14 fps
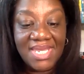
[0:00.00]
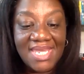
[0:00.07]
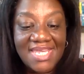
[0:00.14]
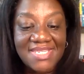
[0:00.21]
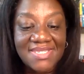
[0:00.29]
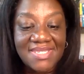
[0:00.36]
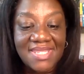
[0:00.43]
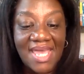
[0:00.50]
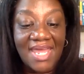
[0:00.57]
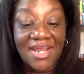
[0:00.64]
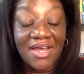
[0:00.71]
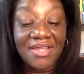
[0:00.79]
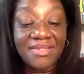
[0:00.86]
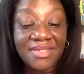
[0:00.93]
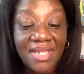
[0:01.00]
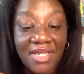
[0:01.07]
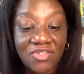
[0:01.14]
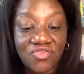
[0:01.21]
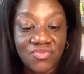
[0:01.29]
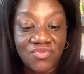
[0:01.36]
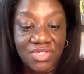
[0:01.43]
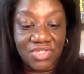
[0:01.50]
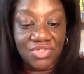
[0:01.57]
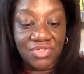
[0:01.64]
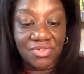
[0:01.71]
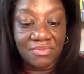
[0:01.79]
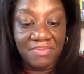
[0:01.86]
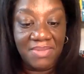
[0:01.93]
is that unlike
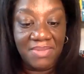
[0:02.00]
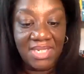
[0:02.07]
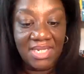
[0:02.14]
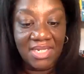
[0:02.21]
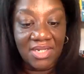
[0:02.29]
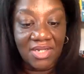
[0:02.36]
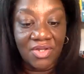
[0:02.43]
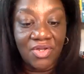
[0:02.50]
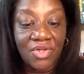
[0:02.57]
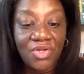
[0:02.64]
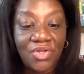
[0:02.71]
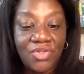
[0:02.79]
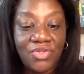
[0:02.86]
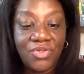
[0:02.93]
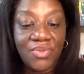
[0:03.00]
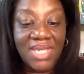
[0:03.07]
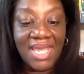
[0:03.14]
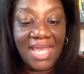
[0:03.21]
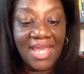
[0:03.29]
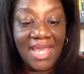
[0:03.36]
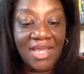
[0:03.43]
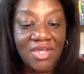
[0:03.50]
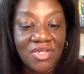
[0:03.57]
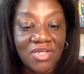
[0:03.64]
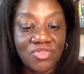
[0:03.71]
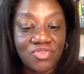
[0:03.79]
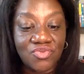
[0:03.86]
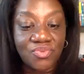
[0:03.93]
traditional media, you can't
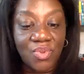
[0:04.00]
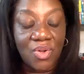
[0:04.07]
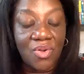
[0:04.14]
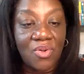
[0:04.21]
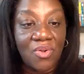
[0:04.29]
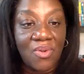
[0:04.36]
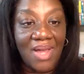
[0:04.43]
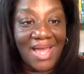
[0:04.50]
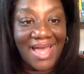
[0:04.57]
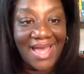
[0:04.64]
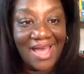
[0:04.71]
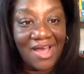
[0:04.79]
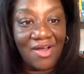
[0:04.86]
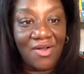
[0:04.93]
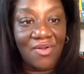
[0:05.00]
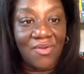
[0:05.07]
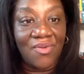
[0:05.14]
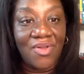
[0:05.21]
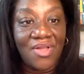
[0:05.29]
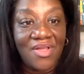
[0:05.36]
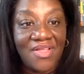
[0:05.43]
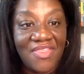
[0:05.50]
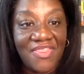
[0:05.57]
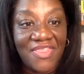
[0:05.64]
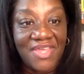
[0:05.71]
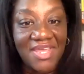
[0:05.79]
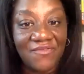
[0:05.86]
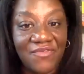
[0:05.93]
control how
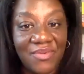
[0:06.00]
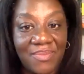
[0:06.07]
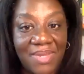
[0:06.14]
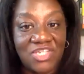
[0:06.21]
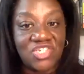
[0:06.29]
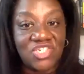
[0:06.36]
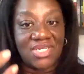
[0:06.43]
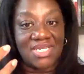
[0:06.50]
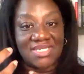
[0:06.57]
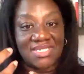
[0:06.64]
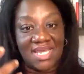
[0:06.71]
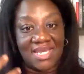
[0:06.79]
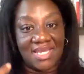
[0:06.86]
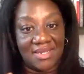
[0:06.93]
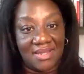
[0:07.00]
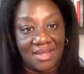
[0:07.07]
the information is taken